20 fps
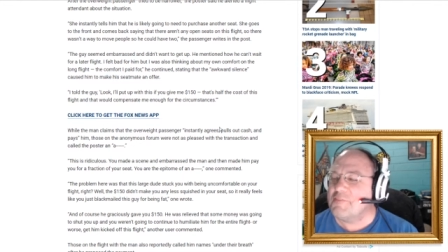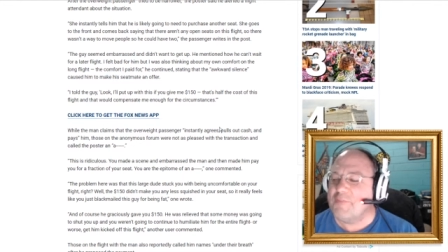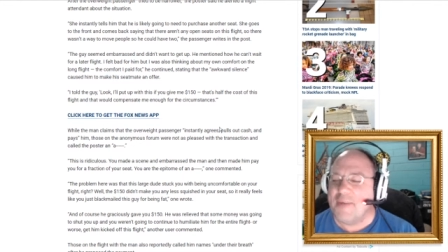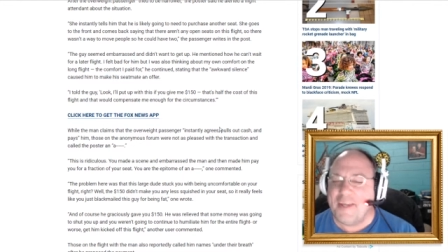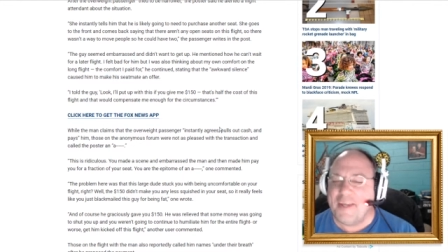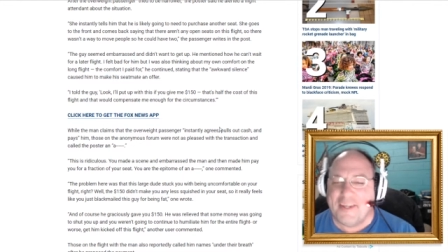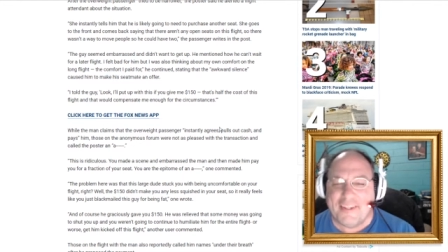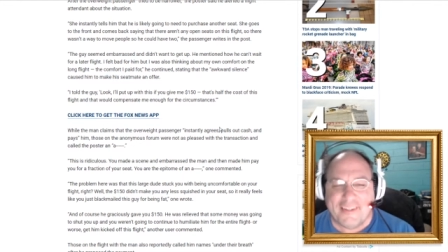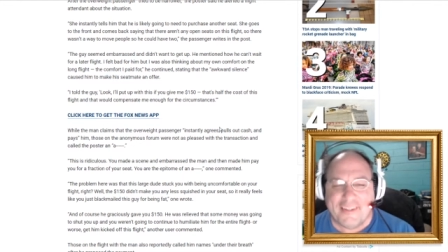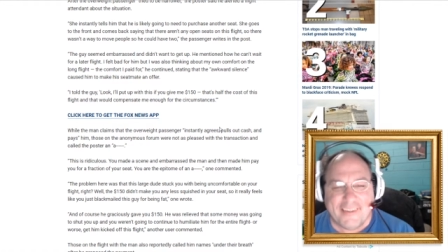
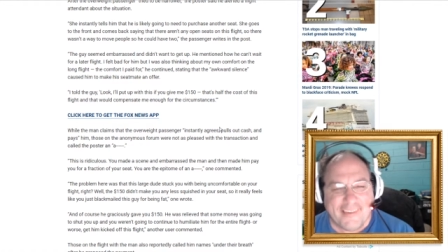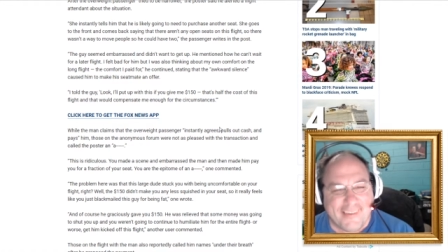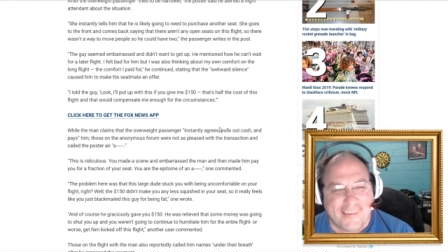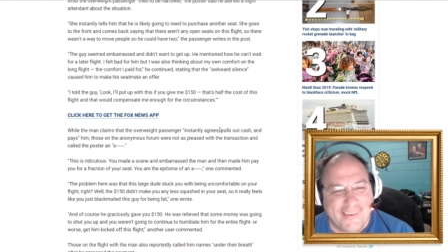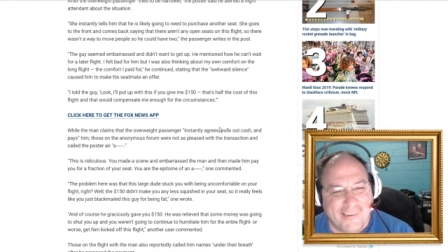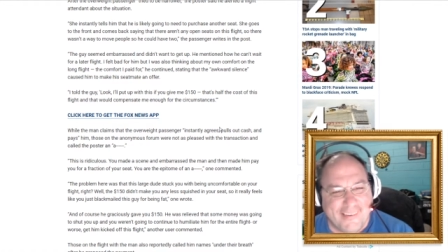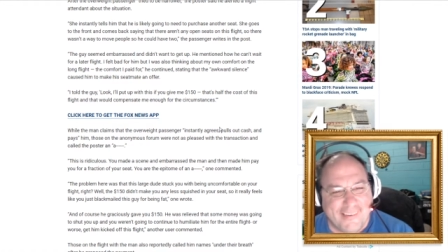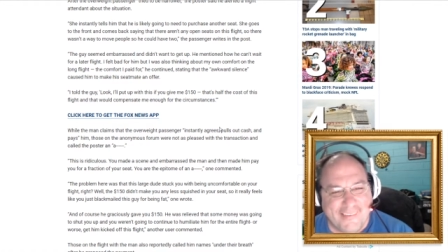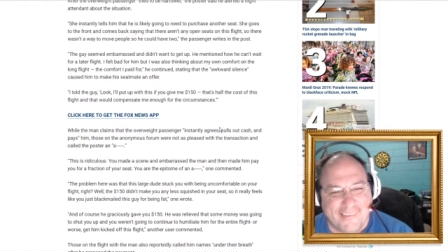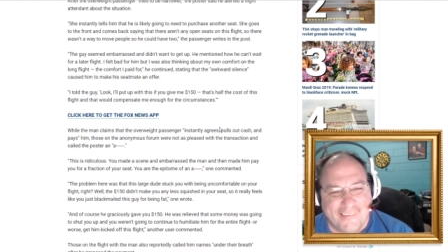man.
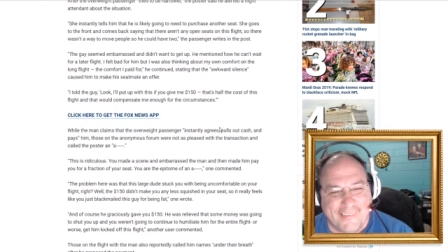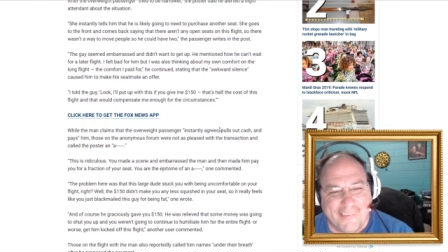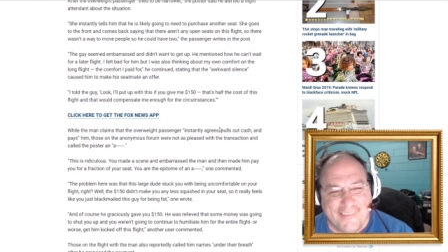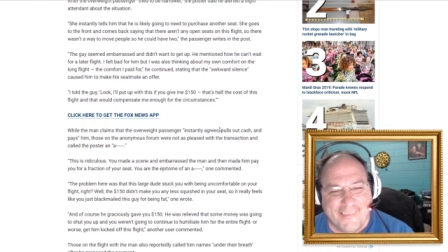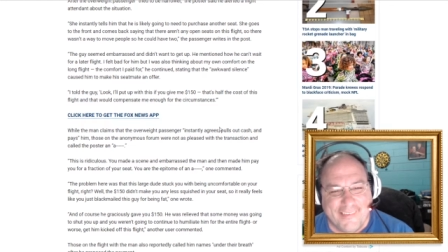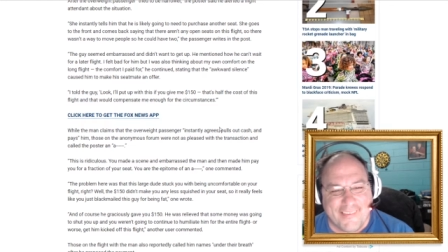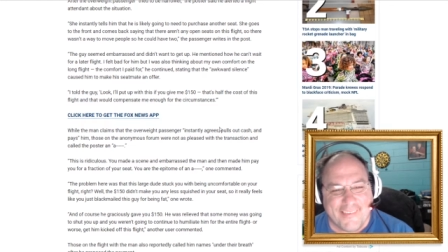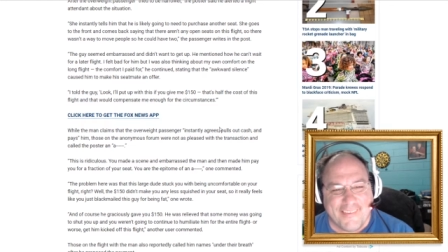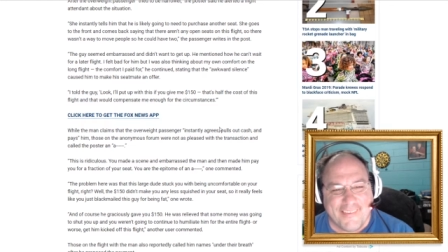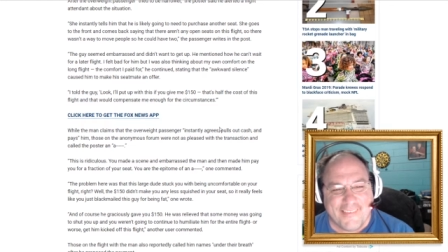
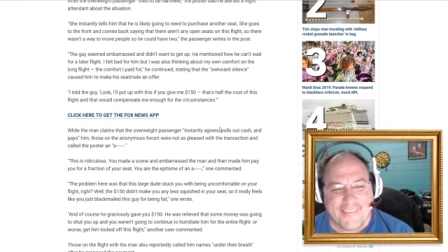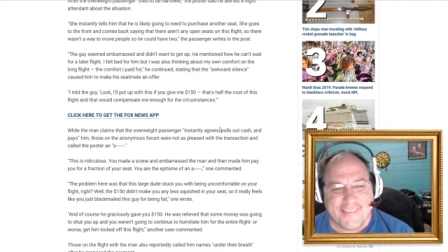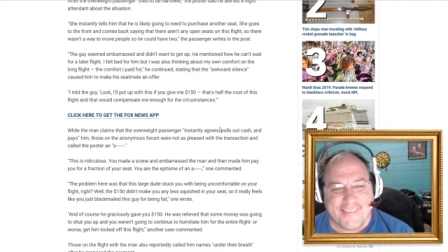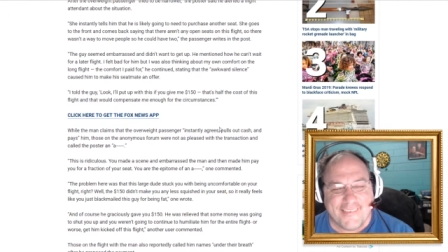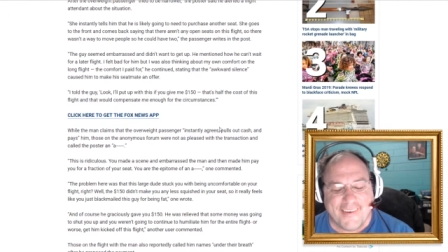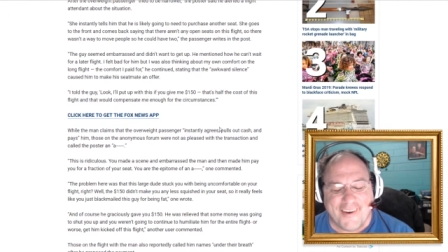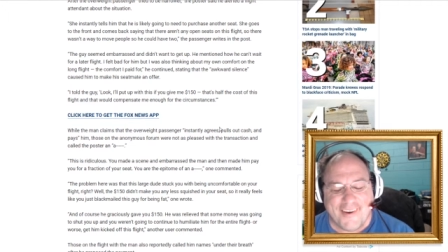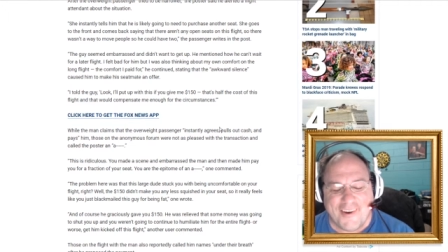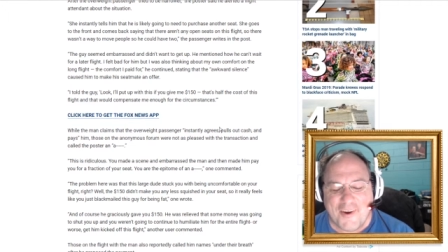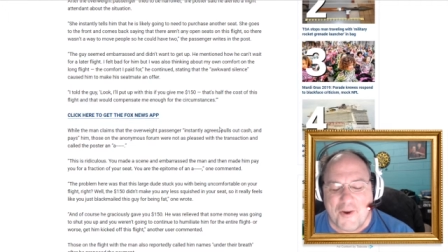
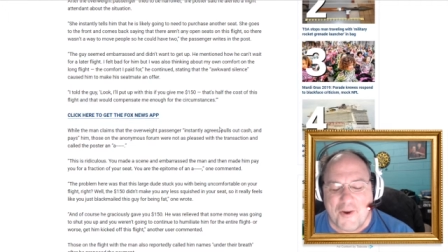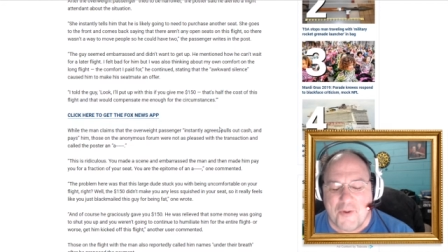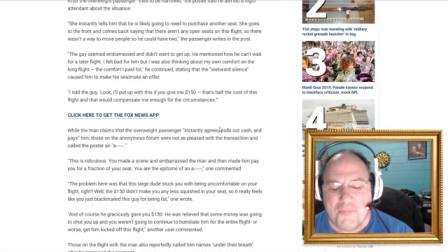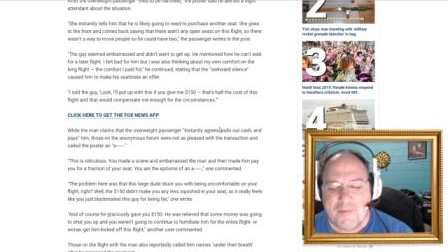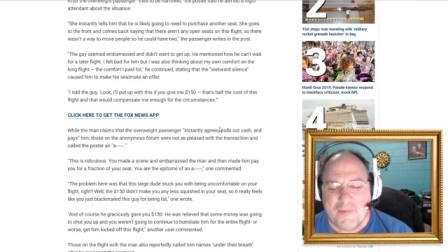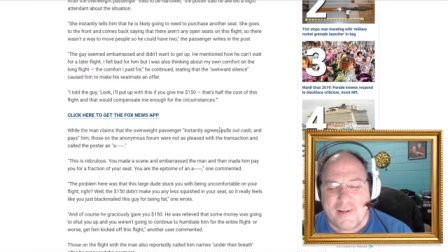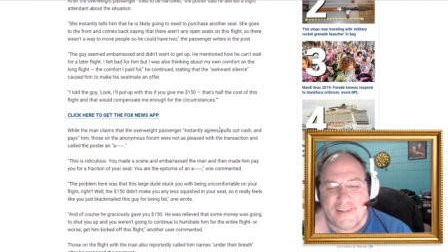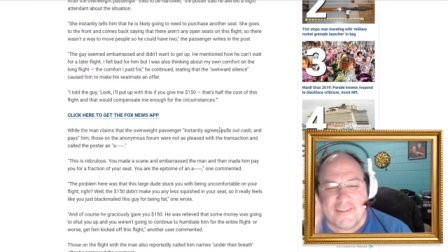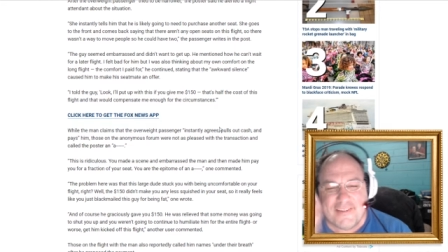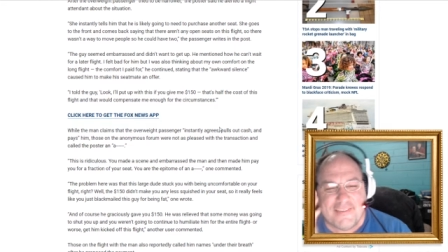Oh
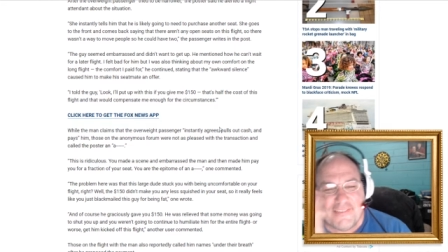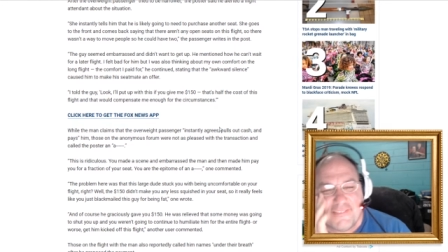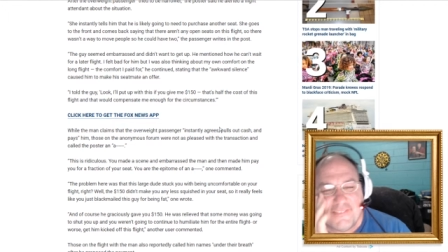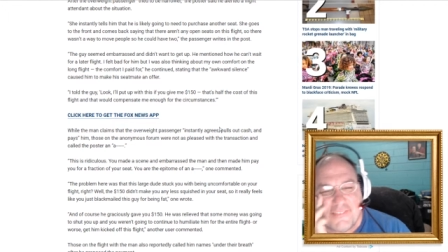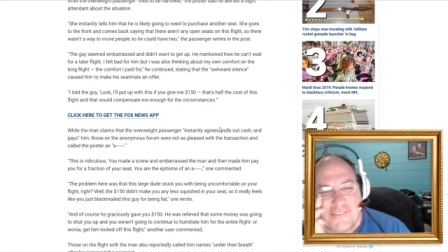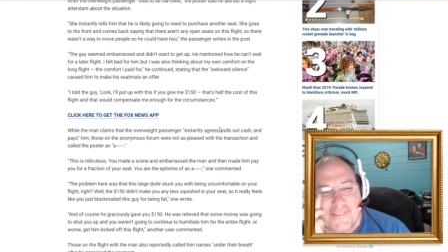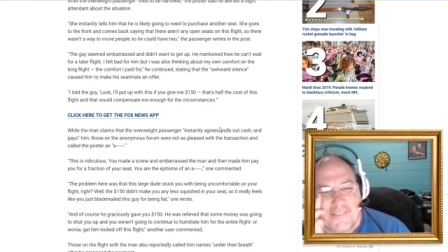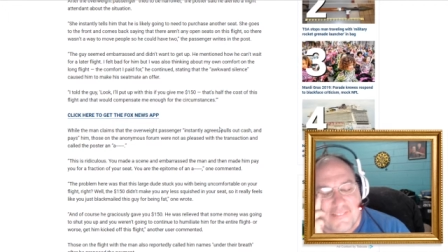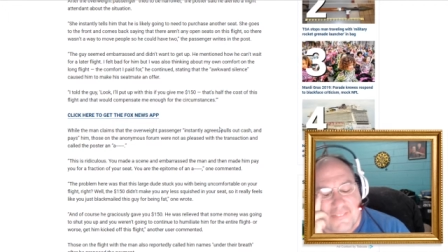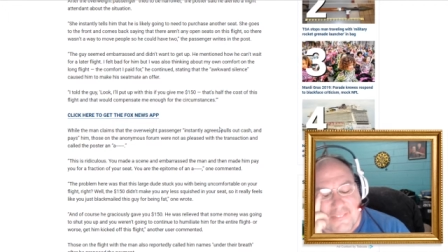my
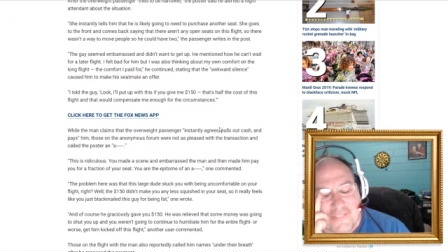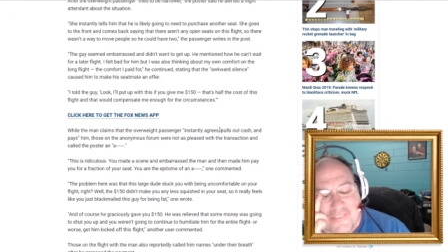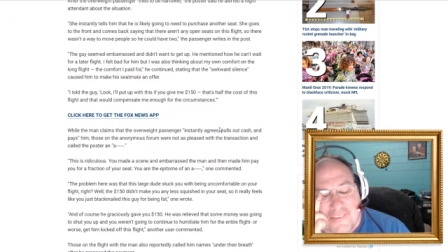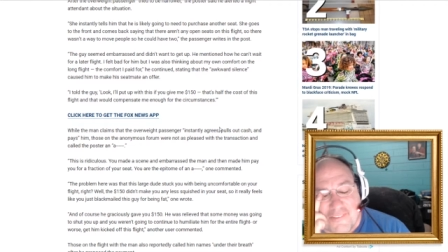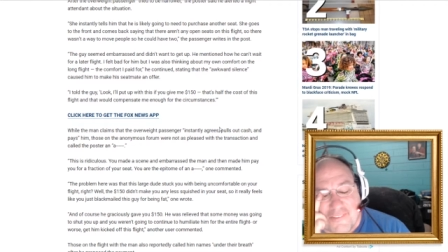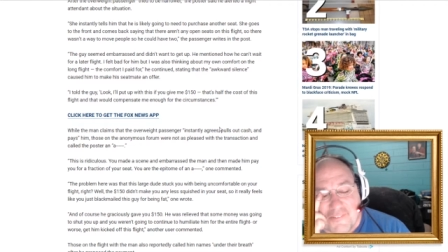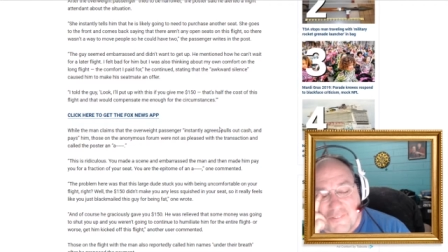goodness. This